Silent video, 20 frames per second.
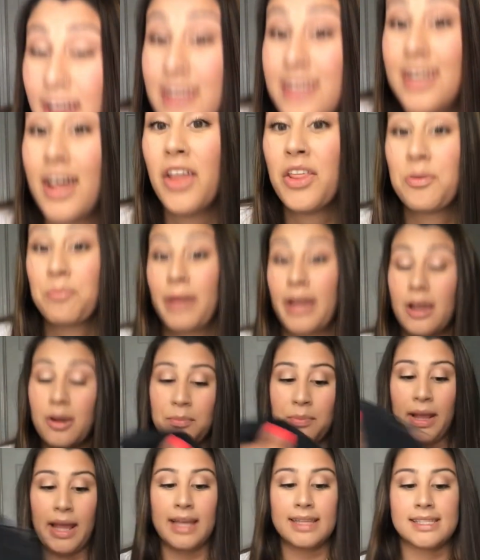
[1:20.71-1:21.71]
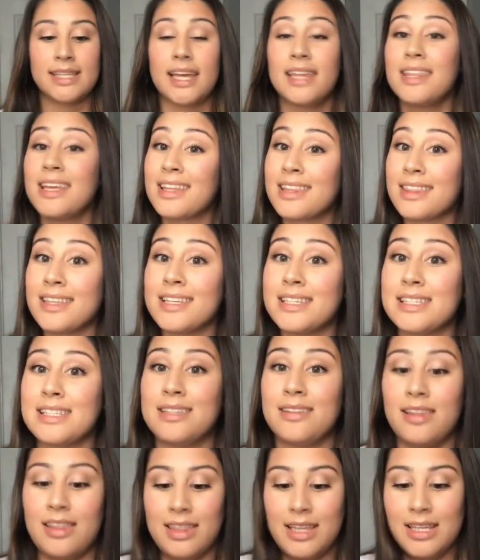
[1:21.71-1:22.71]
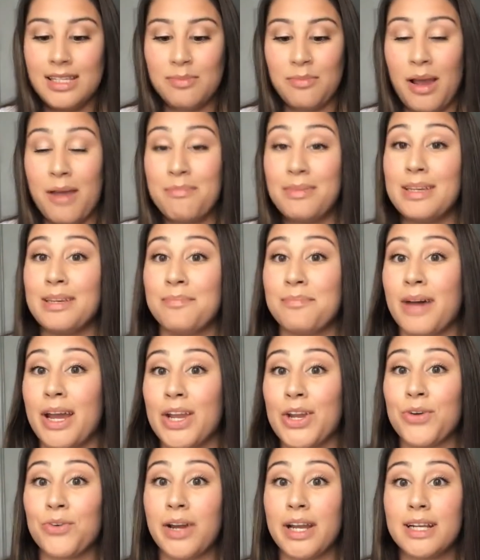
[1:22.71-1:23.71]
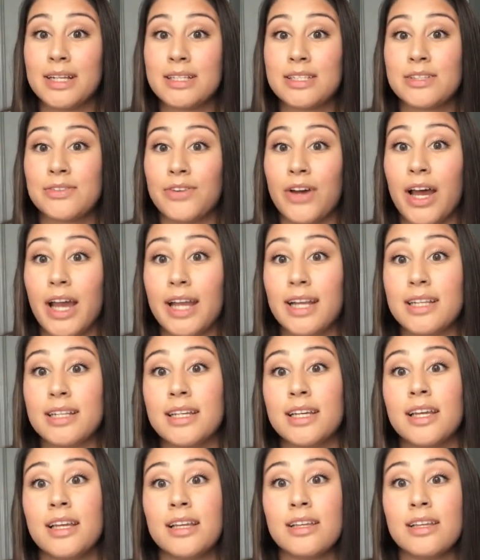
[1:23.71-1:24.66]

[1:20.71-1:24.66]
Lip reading: Another pair of pants. I think these might be my greatest find.